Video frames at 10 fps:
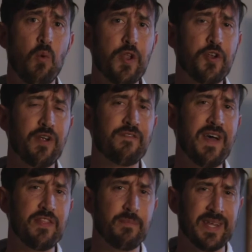I wonder
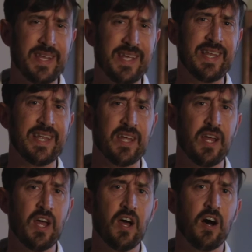if at the beginning
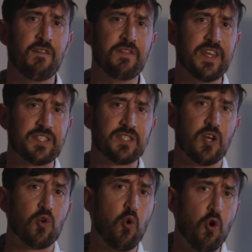of
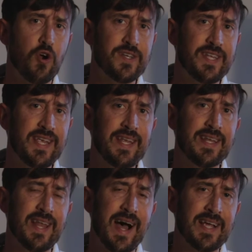this
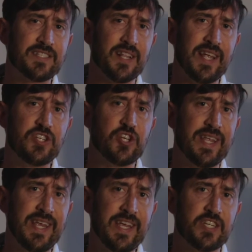quarantine and
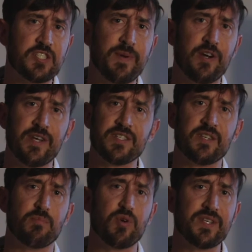isolation he
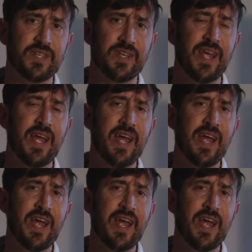experienced in prison,